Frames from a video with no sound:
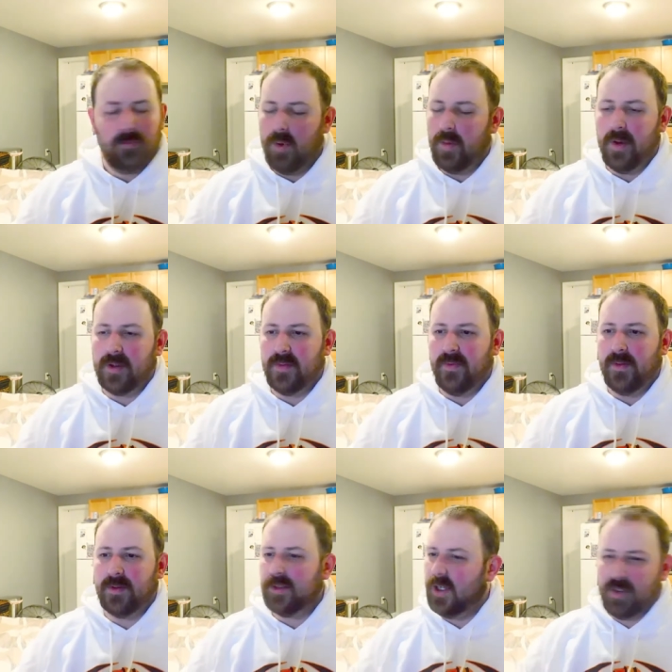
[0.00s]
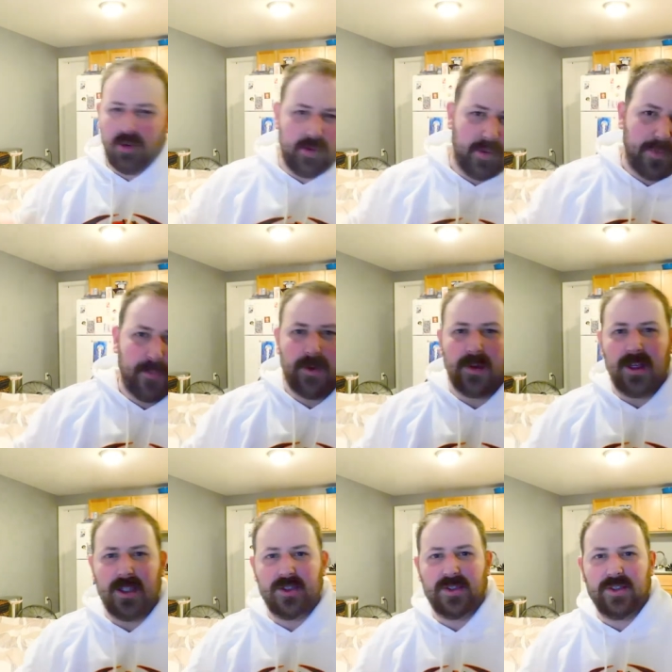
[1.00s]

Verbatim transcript: I do a little through the legs